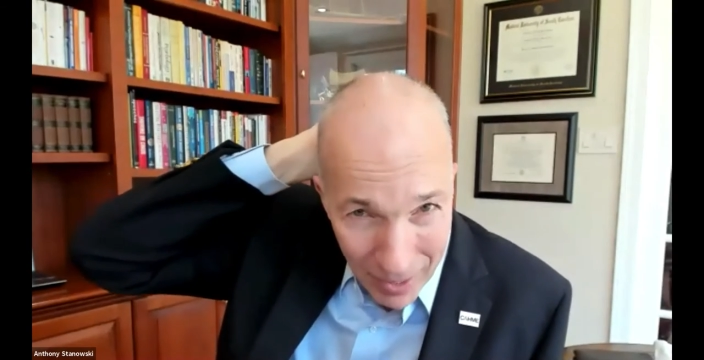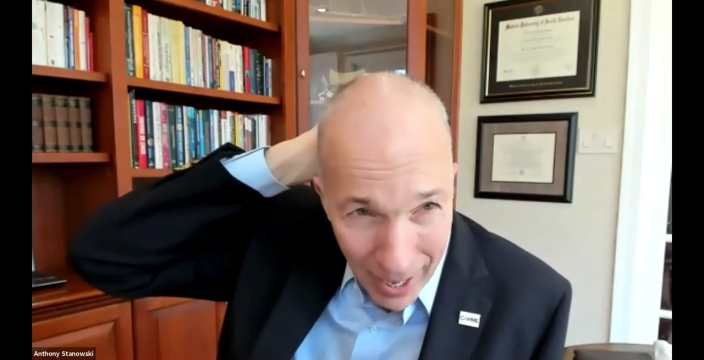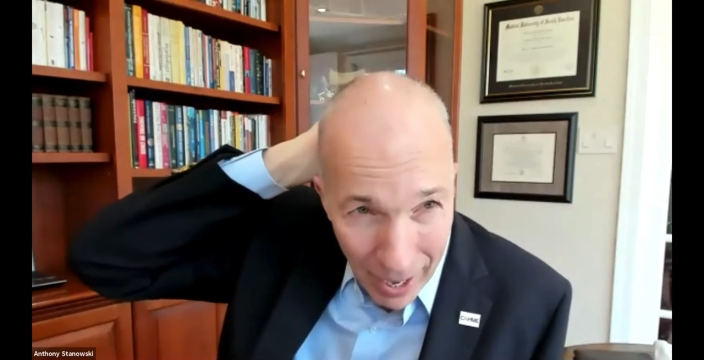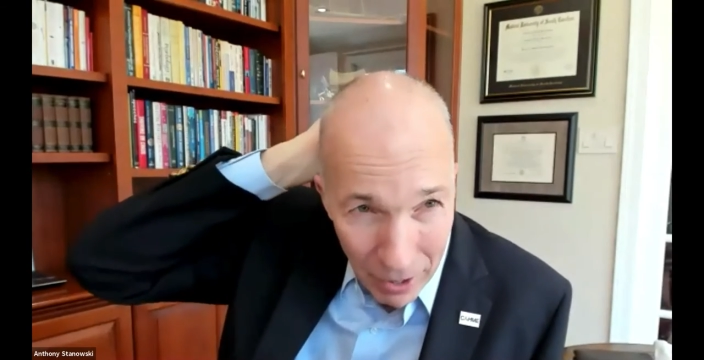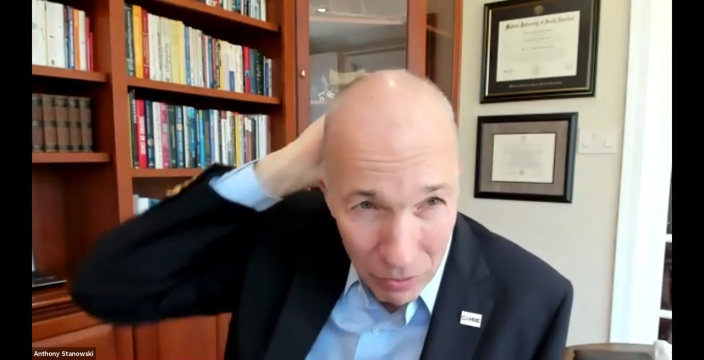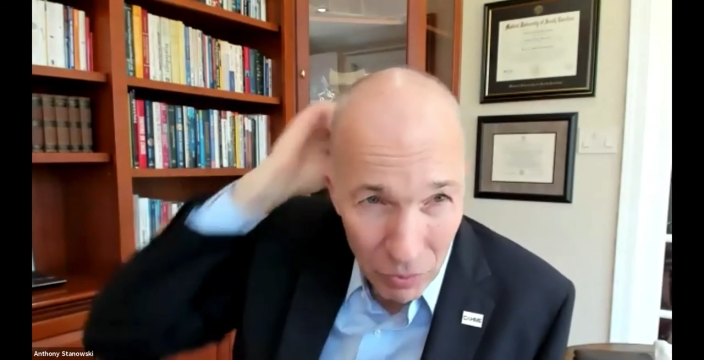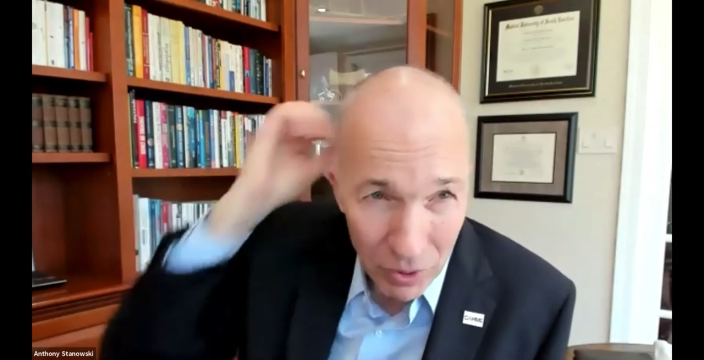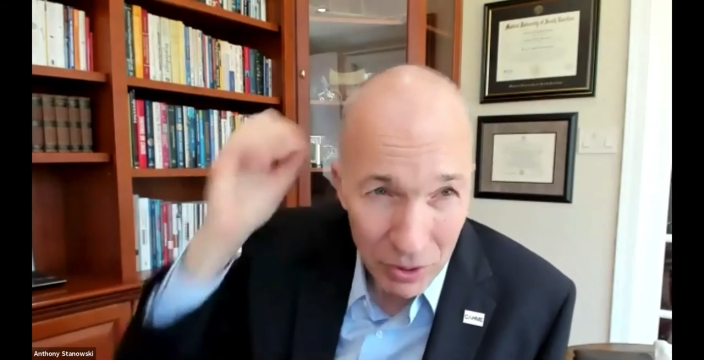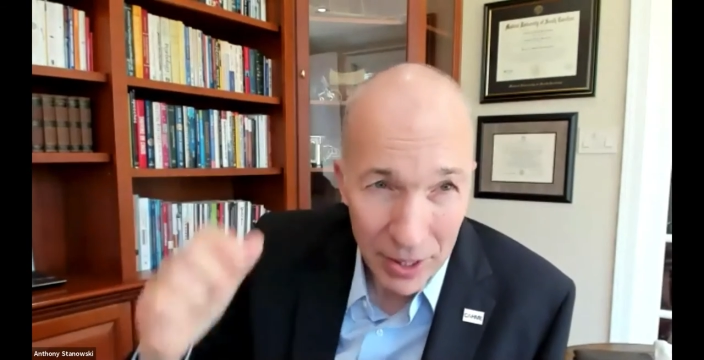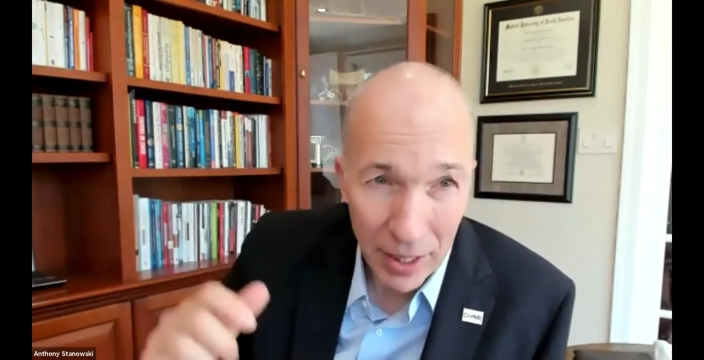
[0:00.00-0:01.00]
how you
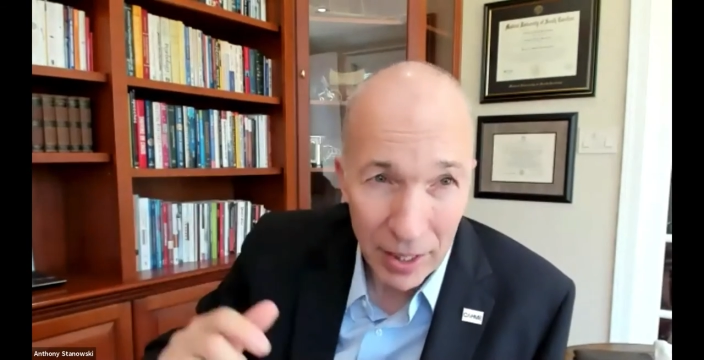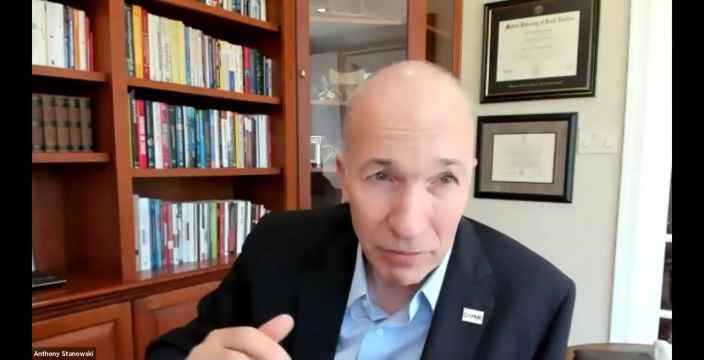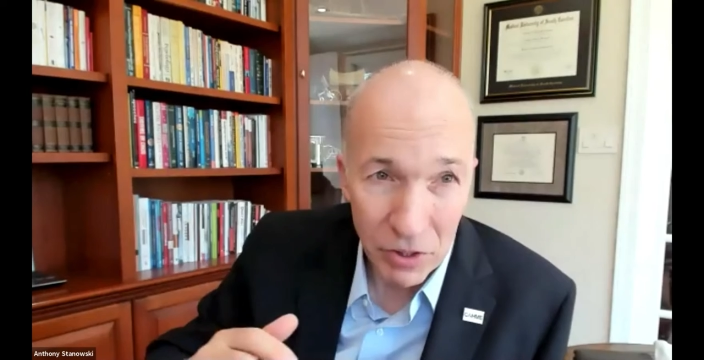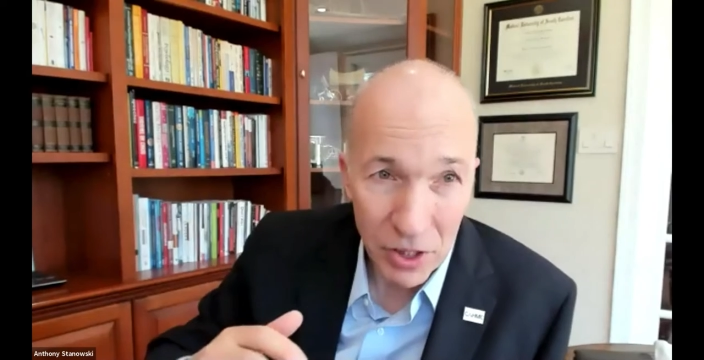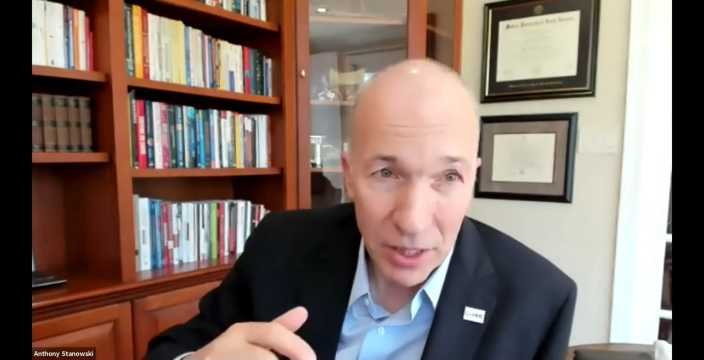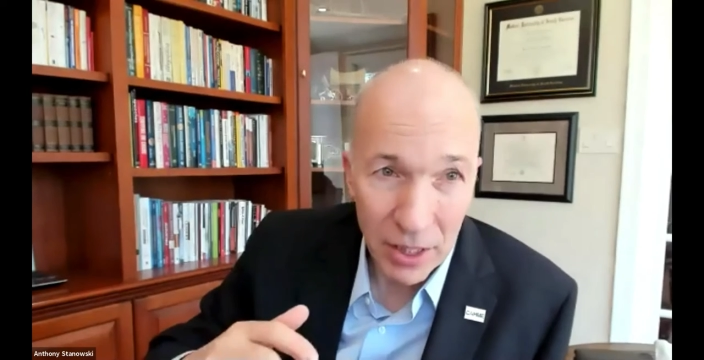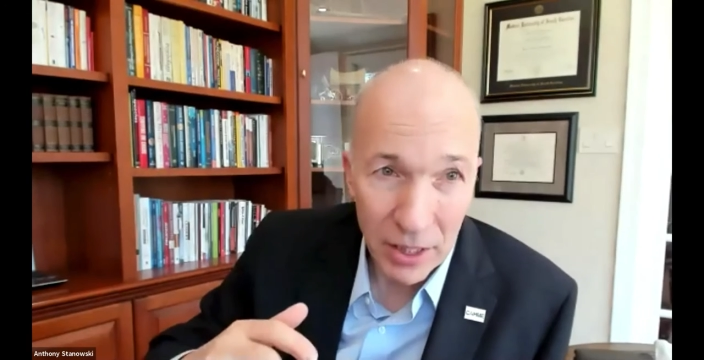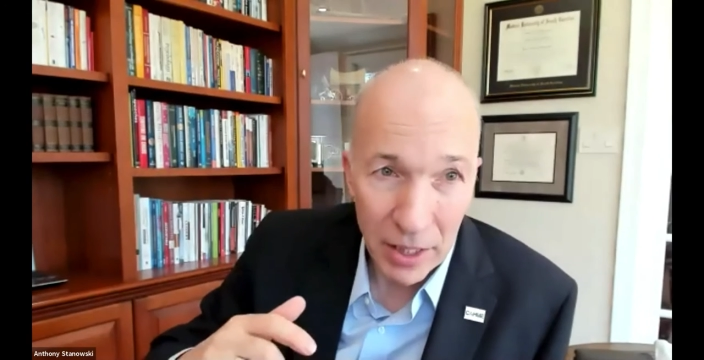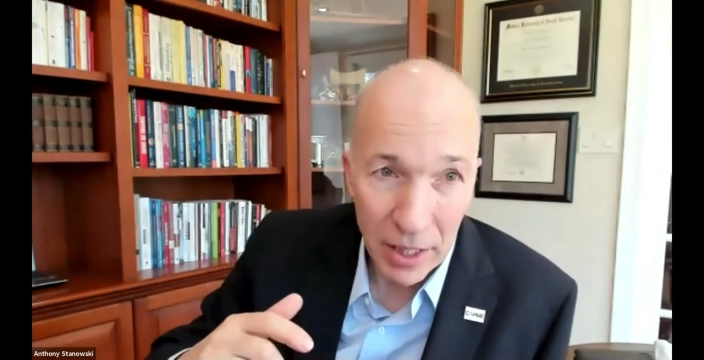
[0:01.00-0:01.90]
really kind of see